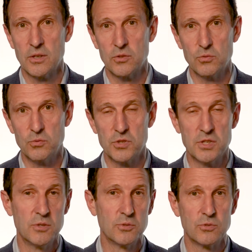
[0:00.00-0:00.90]
to
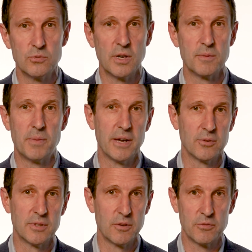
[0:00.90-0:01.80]
CO2 and
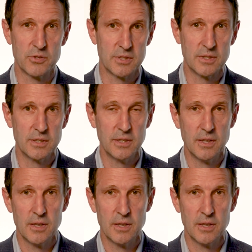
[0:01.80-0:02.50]
biodiversity,